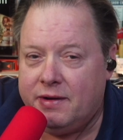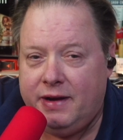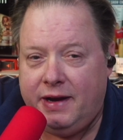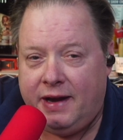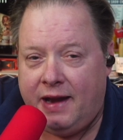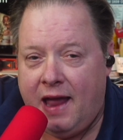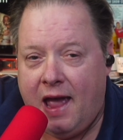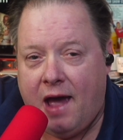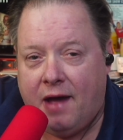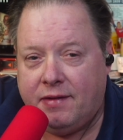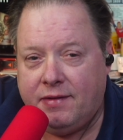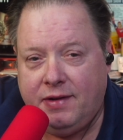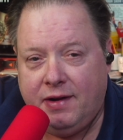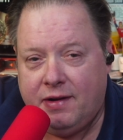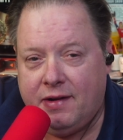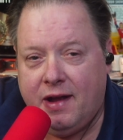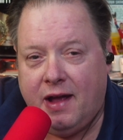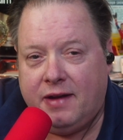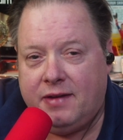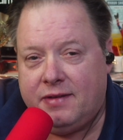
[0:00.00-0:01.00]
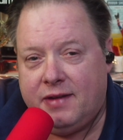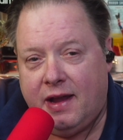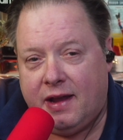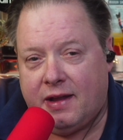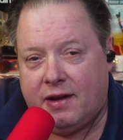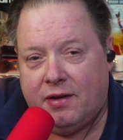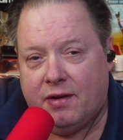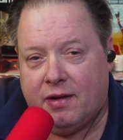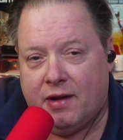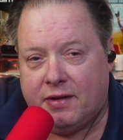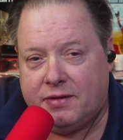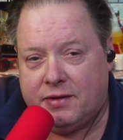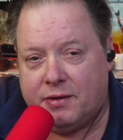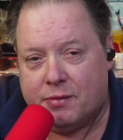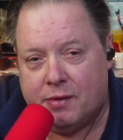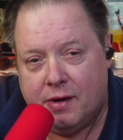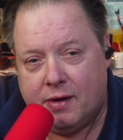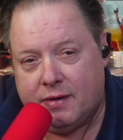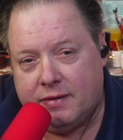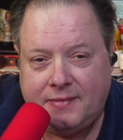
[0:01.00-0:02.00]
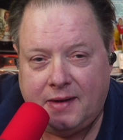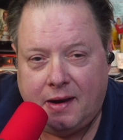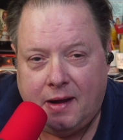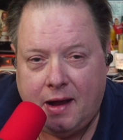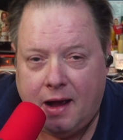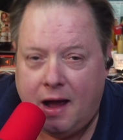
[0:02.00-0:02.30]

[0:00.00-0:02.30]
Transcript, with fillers: you're eating out. You're not taking your lunch to work.